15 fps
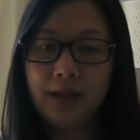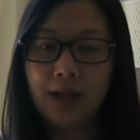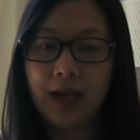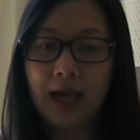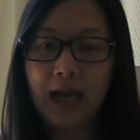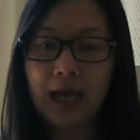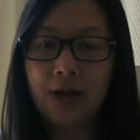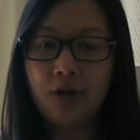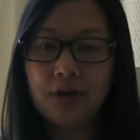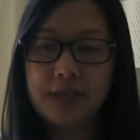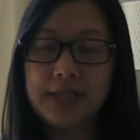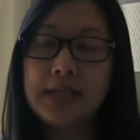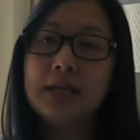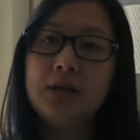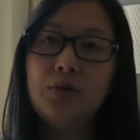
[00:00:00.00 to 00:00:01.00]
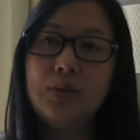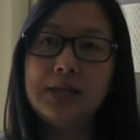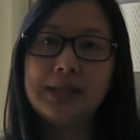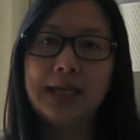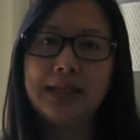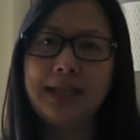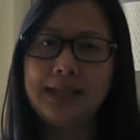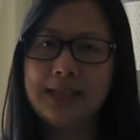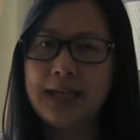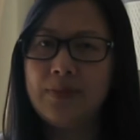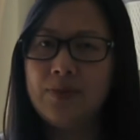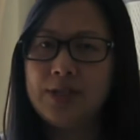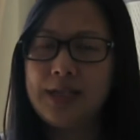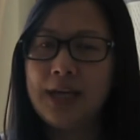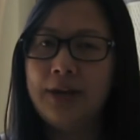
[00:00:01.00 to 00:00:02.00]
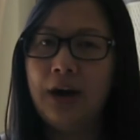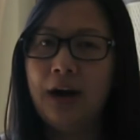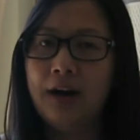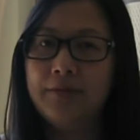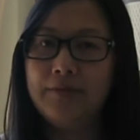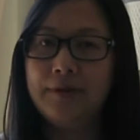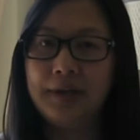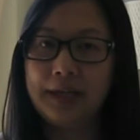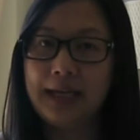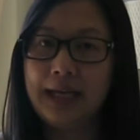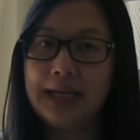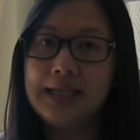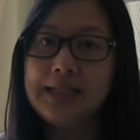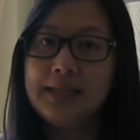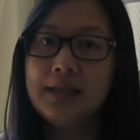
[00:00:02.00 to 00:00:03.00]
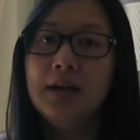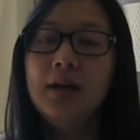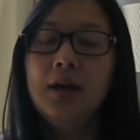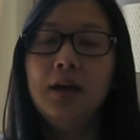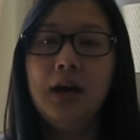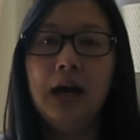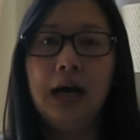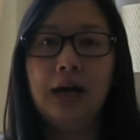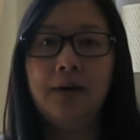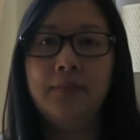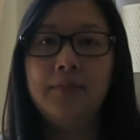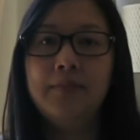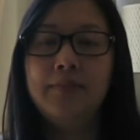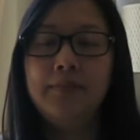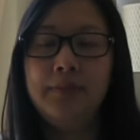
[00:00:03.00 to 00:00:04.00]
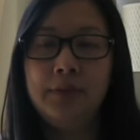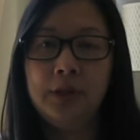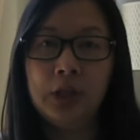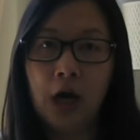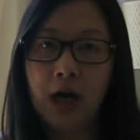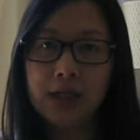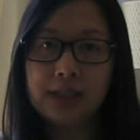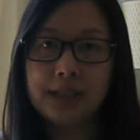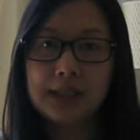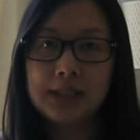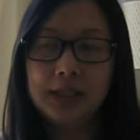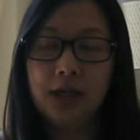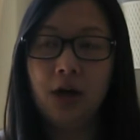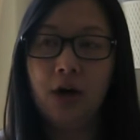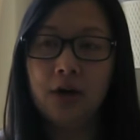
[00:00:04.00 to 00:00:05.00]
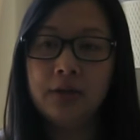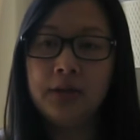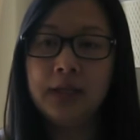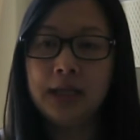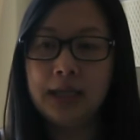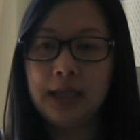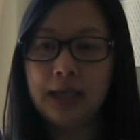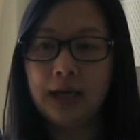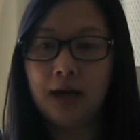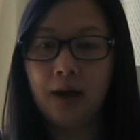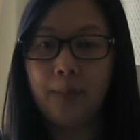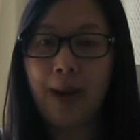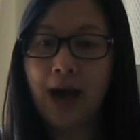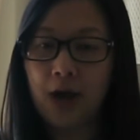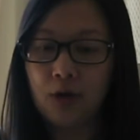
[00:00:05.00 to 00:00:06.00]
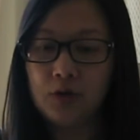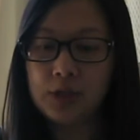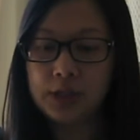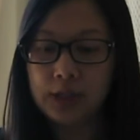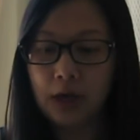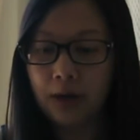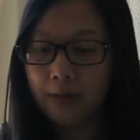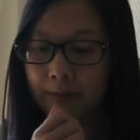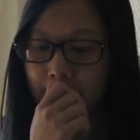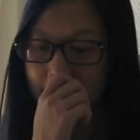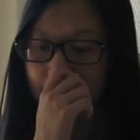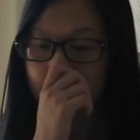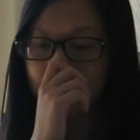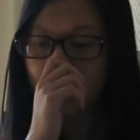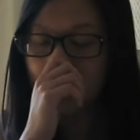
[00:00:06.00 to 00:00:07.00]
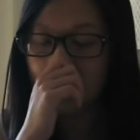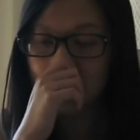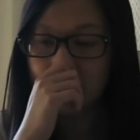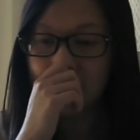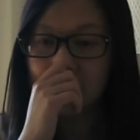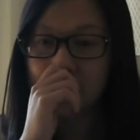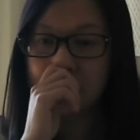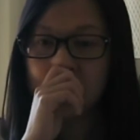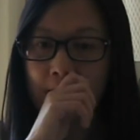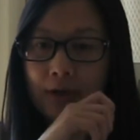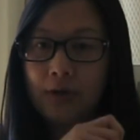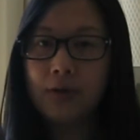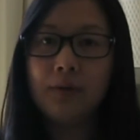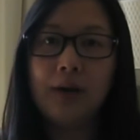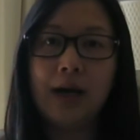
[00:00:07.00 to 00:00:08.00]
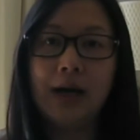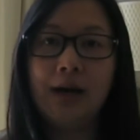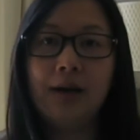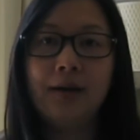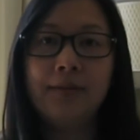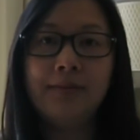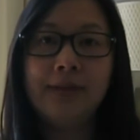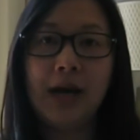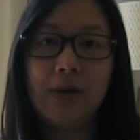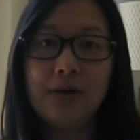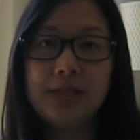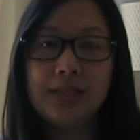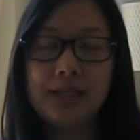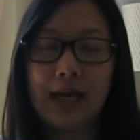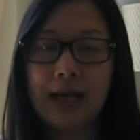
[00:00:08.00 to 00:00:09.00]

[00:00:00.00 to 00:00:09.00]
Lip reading: And her sale was, I think, 10% off her kits, not on the patterns though. So that was